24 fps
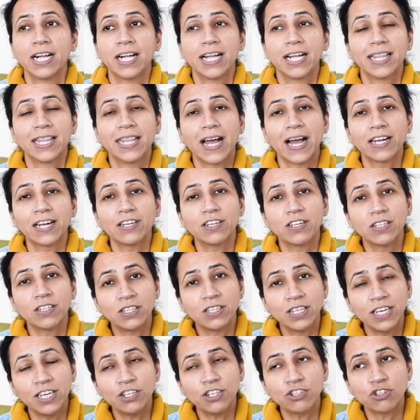that
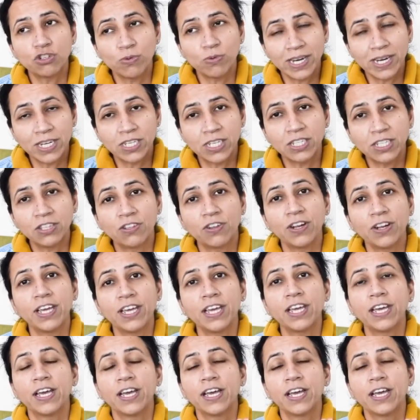these 23